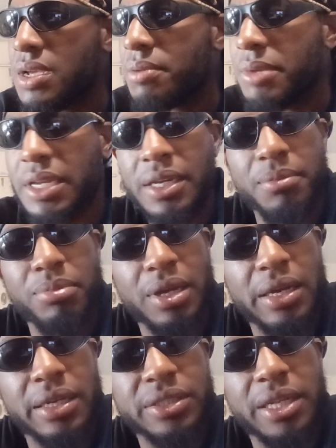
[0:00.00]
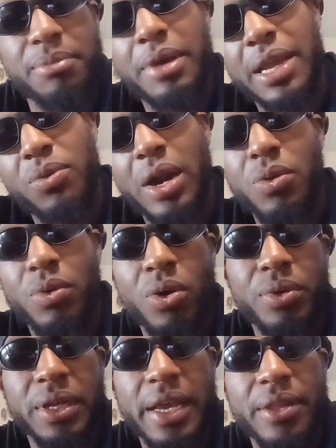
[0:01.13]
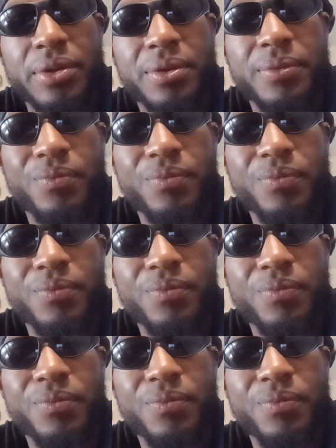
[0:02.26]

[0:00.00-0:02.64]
meaning the Bloods and the Bay rolled together.